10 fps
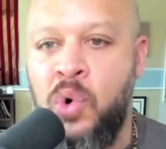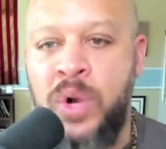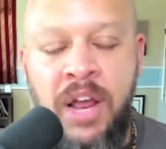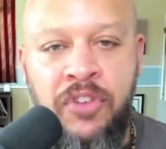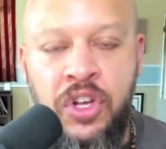
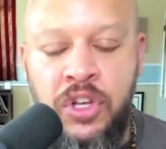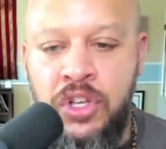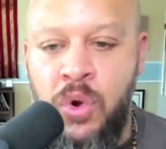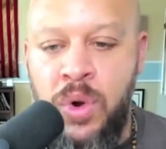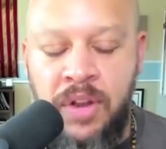whatever you, you
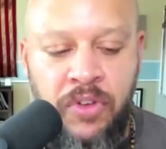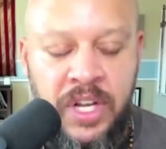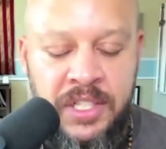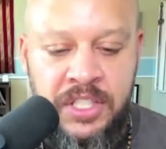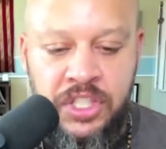know whatever it
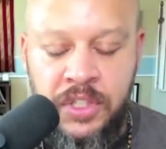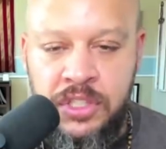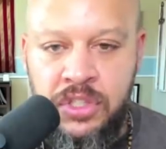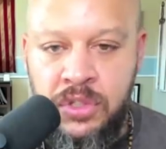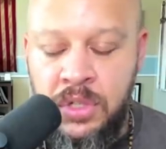is that you're
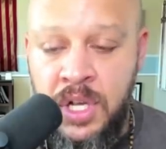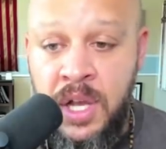into,